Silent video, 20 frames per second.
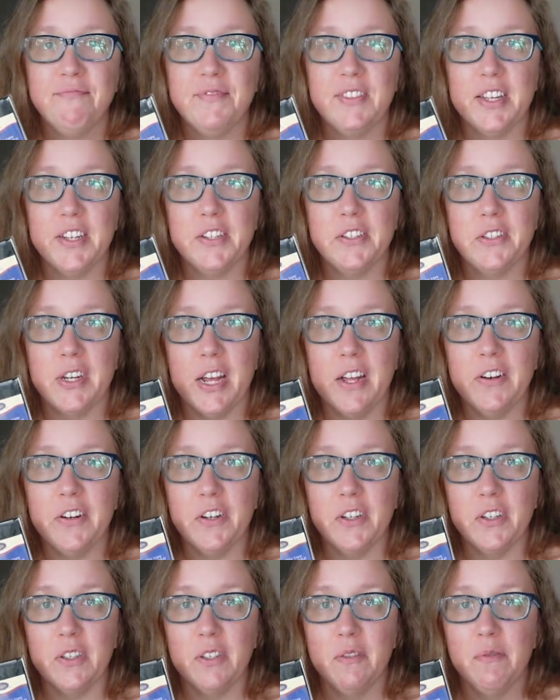there's
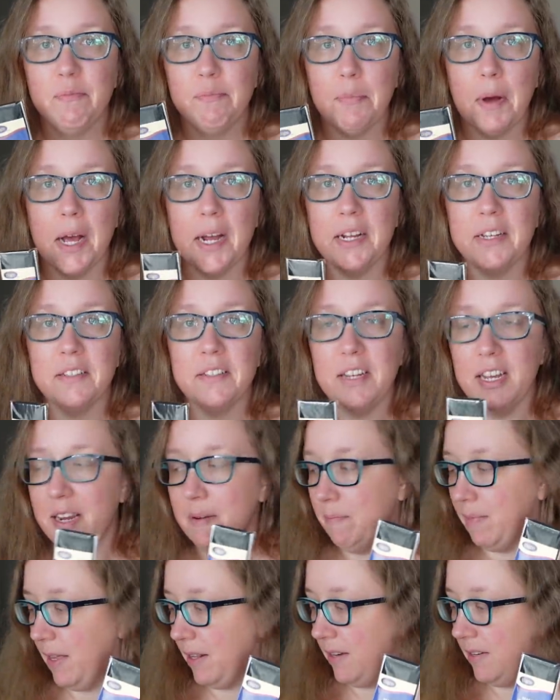standard bias
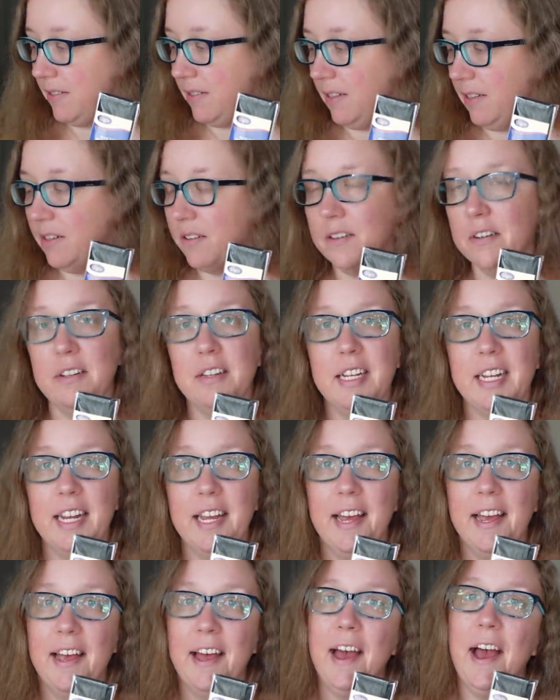tape that is
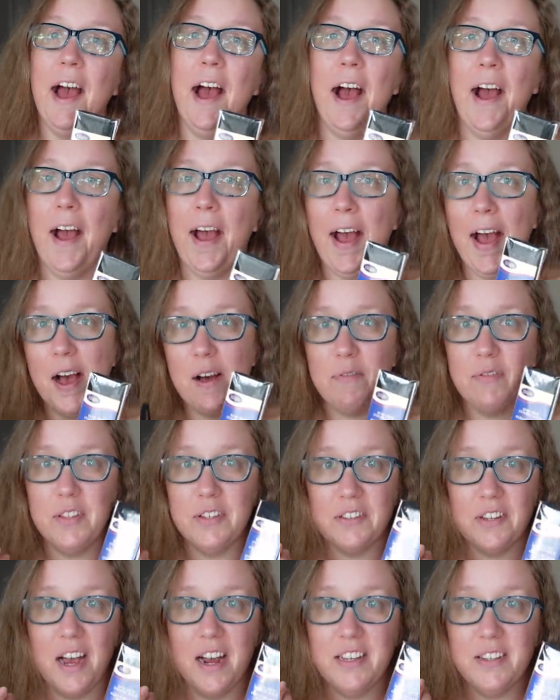literally half the
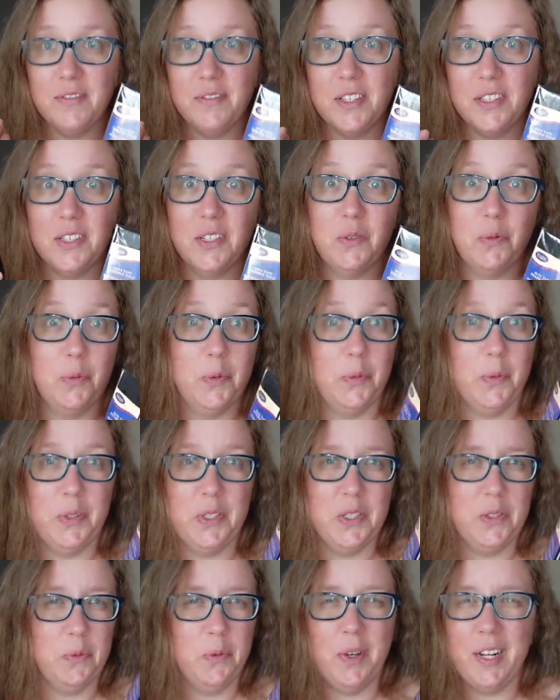size of this is
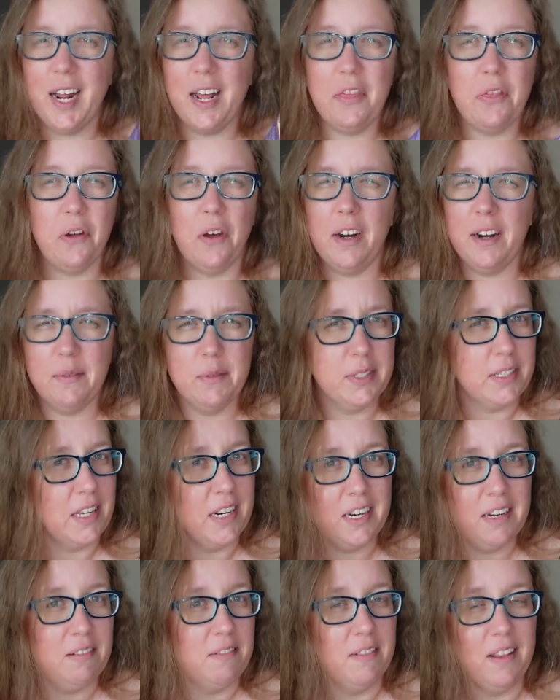which is what I thought I was
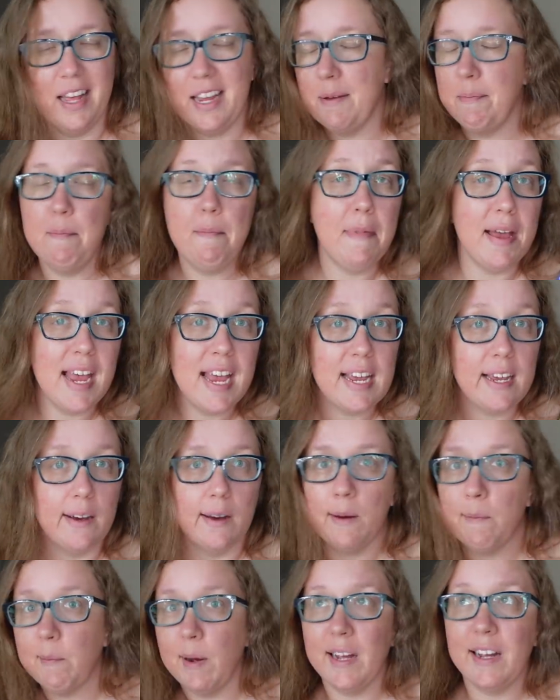gonna like make
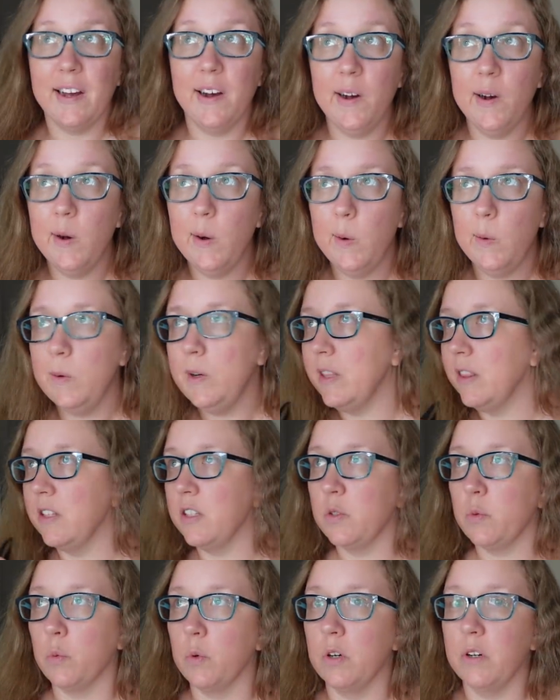on my own in
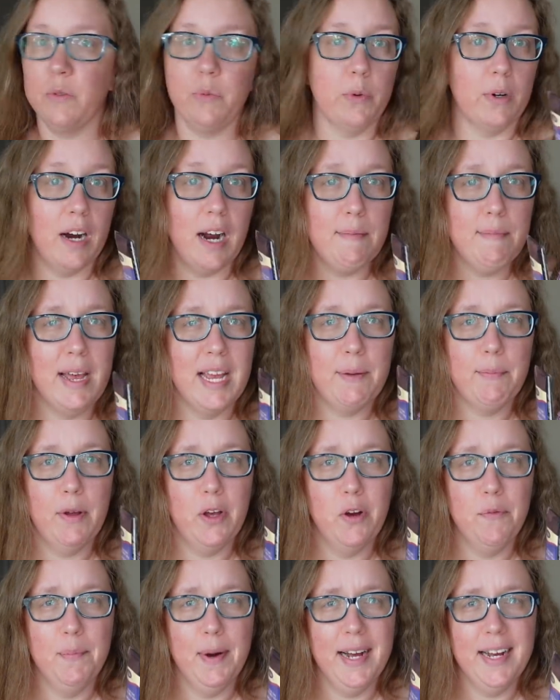this world where I make
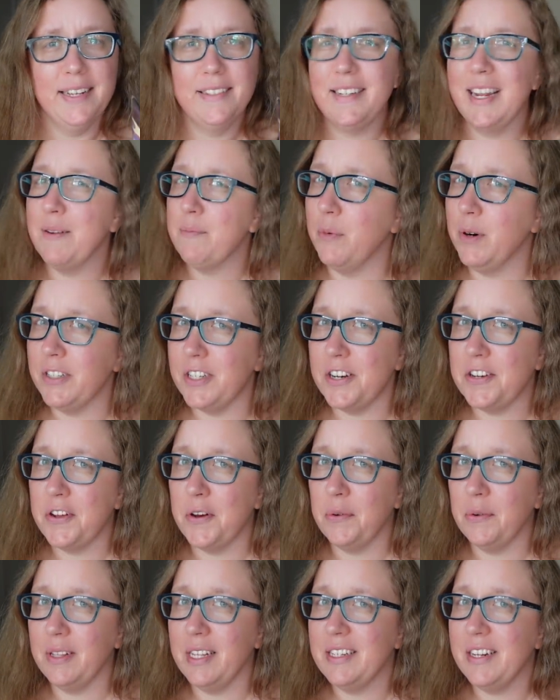my own bias tape, which I
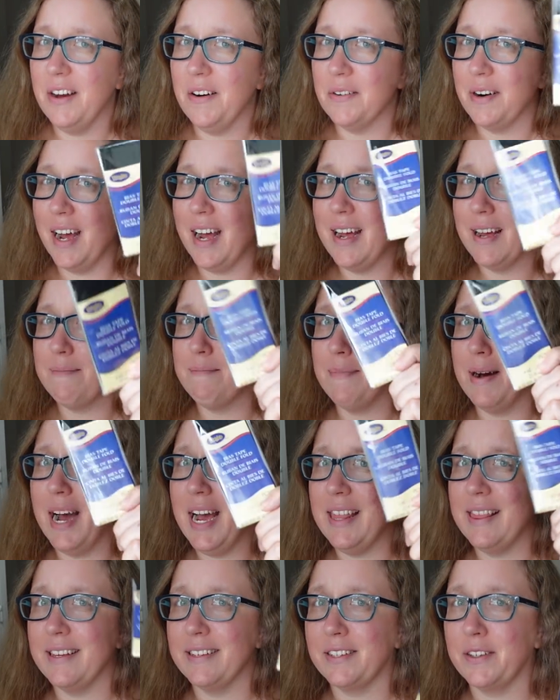totally don't. I
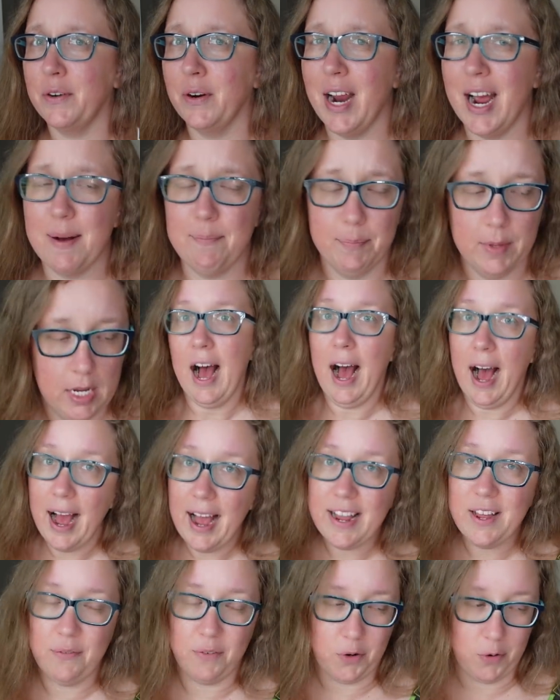buy this crap.
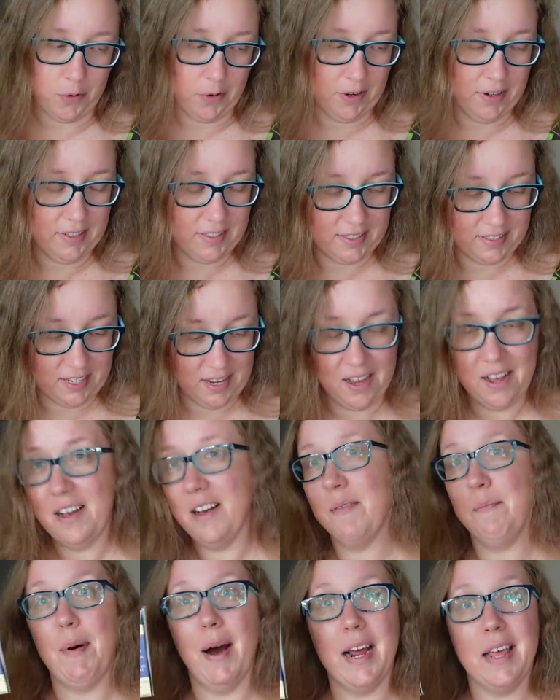I of course
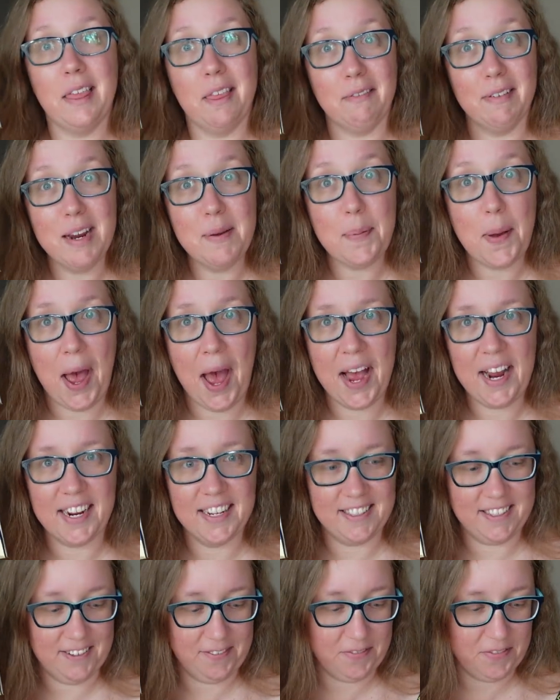buy three
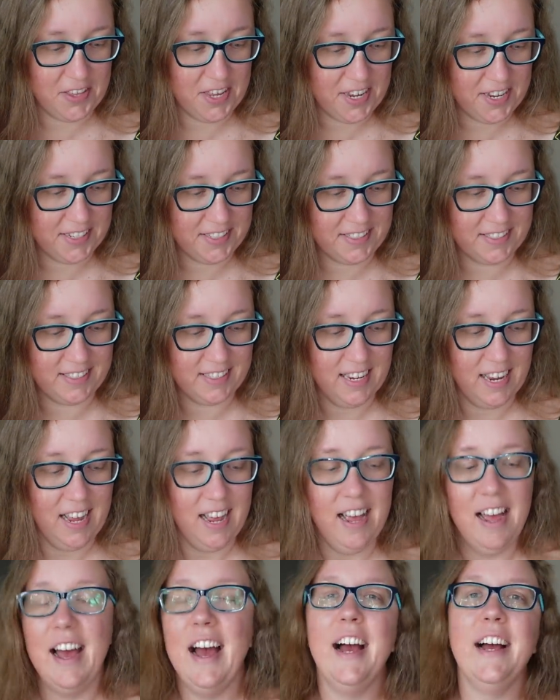packets of this
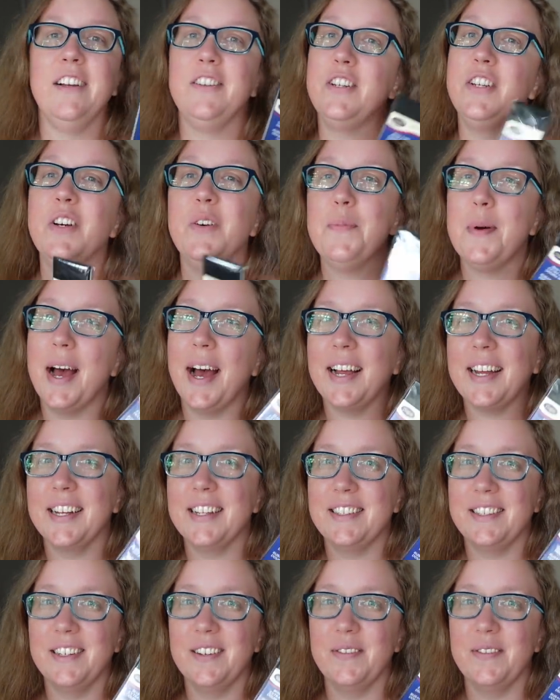and two
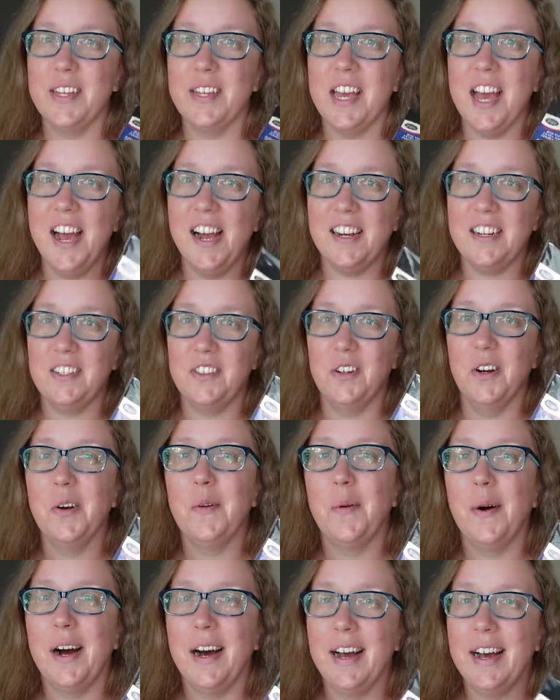packets the
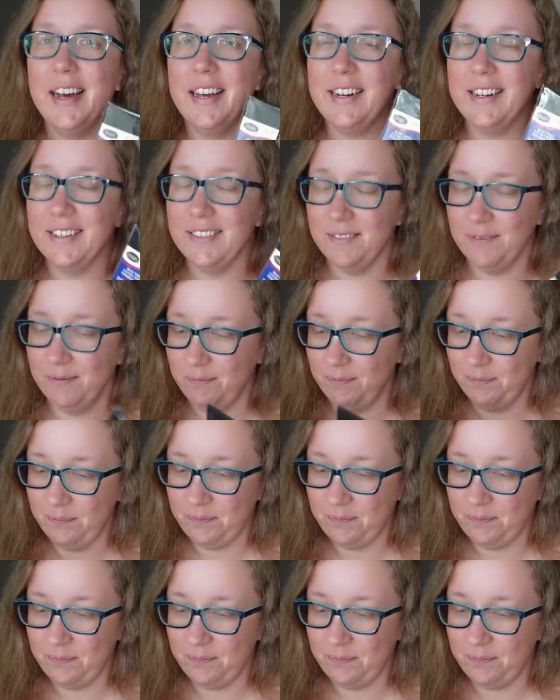extra wide and